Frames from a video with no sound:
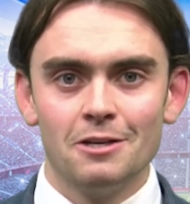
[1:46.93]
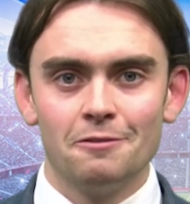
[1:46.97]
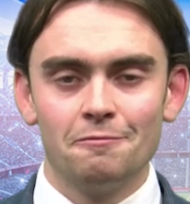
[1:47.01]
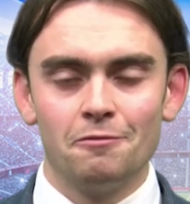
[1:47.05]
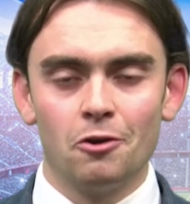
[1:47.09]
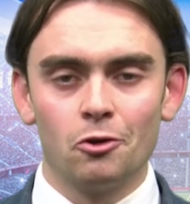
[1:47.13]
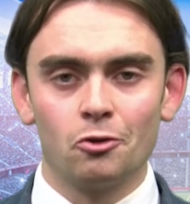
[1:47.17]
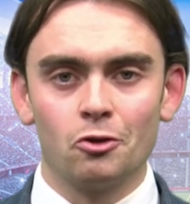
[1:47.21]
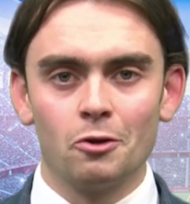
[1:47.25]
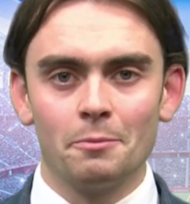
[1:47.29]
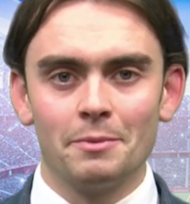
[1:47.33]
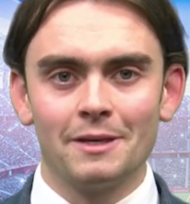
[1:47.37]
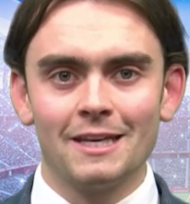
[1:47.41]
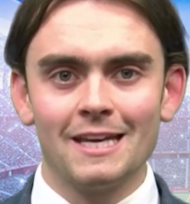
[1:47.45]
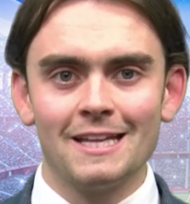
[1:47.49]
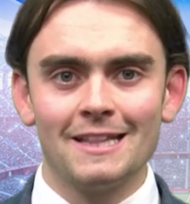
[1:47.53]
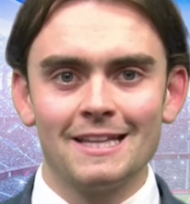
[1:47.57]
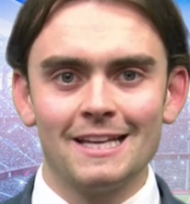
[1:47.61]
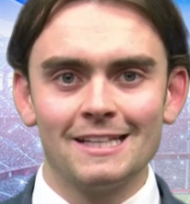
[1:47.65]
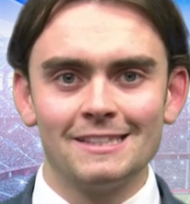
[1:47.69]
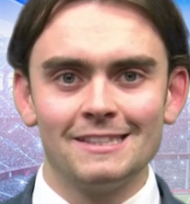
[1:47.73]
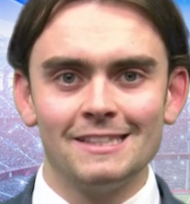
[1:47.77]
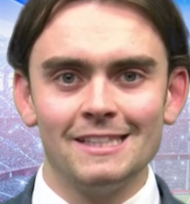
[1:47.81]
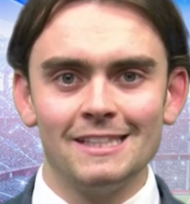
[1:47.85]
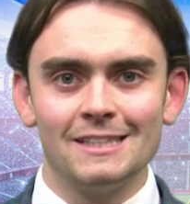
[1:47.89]
Falkirk begin
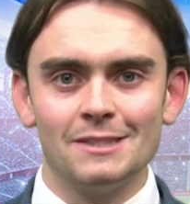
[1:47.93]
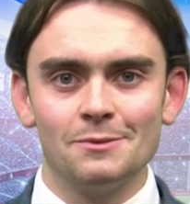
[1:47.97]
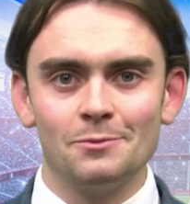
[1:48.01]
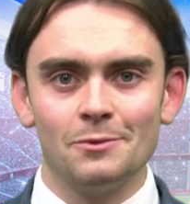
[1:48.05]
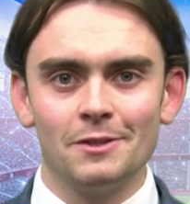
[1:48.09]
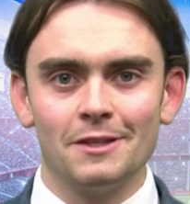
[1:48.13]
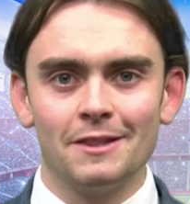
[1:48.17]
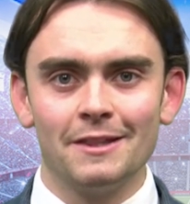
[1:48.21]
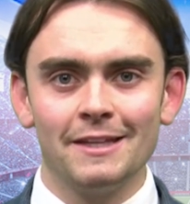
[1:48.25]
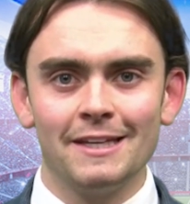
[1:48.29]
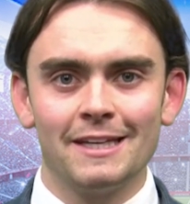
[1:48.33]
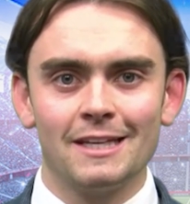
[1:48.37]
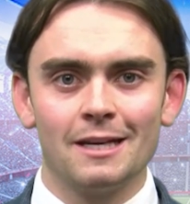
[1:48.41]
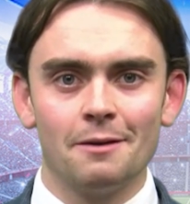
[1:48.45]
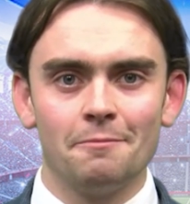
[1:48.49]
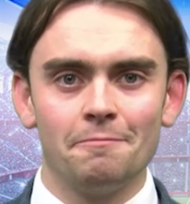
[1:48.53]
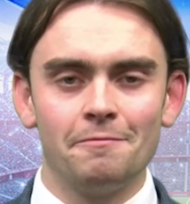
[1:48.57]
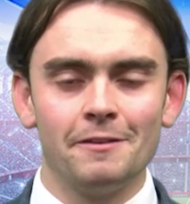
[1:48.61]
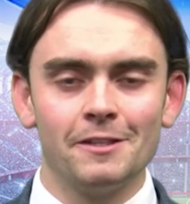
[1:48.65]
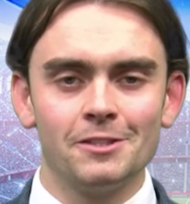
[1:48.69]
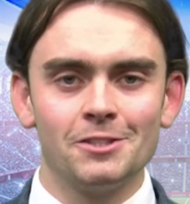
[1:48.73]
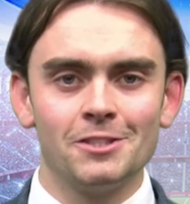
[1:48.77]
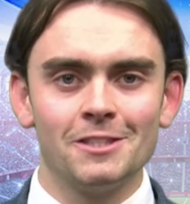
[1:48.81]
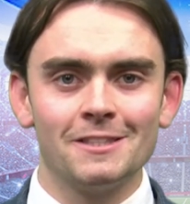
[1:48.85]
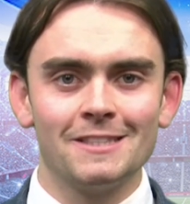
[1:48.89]
their season with League Cup
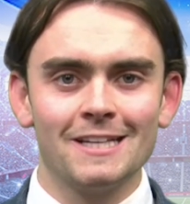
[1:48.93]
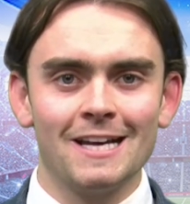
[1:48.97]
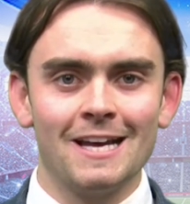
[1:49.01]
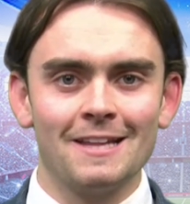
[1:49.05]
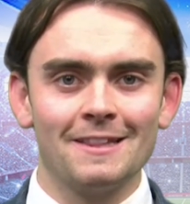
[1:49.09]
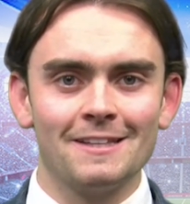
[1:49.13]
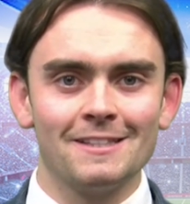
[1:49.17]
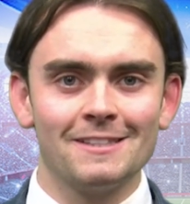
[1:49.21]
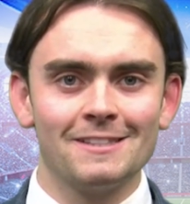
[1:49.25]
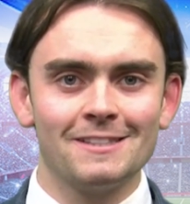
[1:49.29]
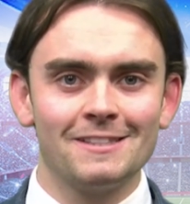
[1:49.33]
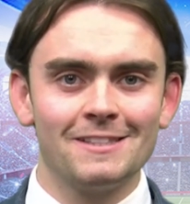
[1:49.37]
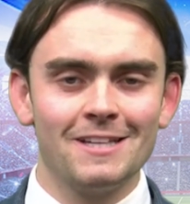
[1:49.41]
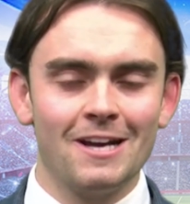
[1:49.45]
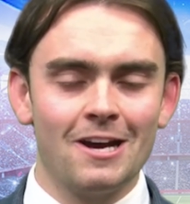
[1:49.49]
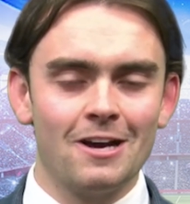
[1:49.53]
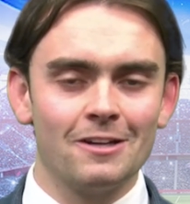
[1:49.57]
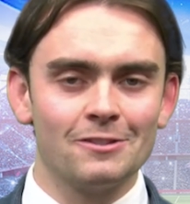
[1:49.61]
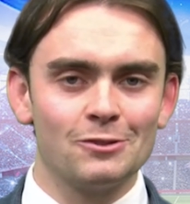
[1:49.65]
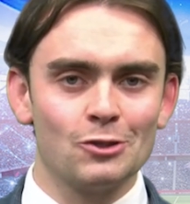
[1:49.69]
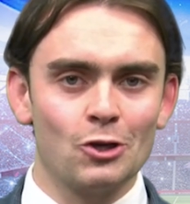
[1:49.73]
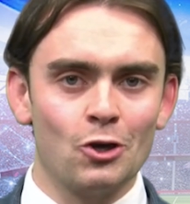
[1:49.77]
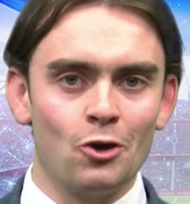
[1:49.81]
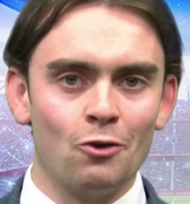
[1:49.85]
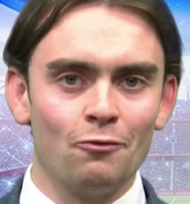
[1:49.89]
fixtures at the
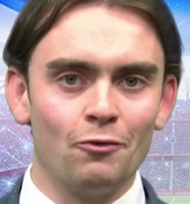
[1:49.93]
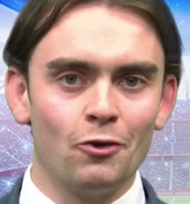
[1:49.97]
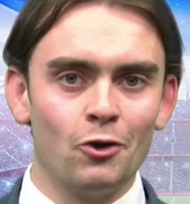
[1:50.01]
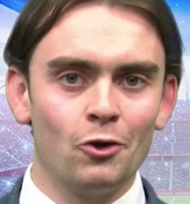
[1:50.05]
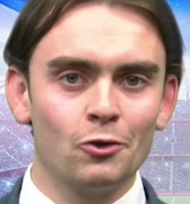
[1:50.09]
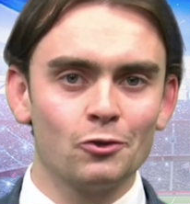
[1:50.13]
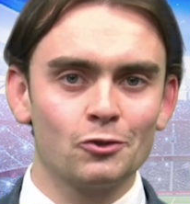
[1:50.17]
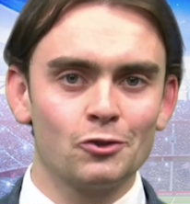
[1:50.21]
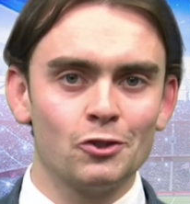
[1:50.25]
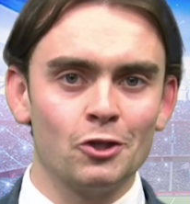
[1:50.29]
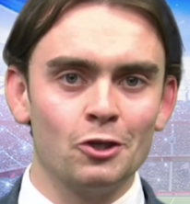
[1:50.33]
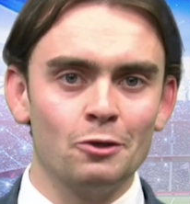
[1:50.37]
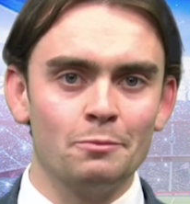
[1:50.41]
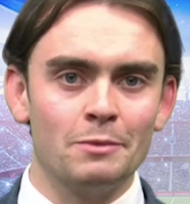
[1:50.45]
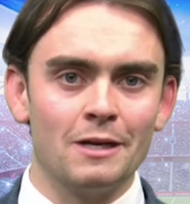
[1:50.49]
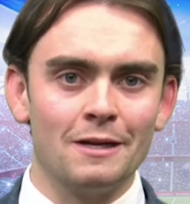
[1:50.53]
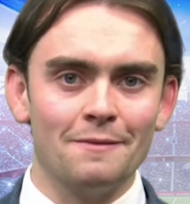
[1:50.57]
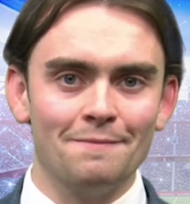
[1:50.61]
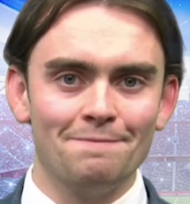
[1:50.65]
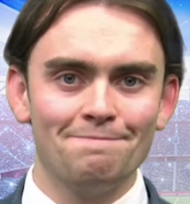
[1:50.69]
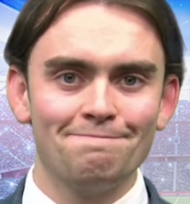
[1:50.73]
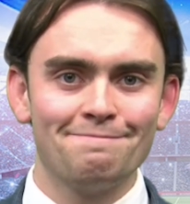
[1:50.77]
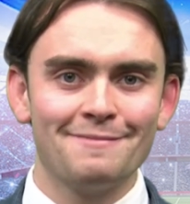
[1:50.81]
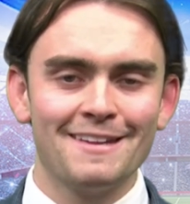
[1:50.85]
start of October.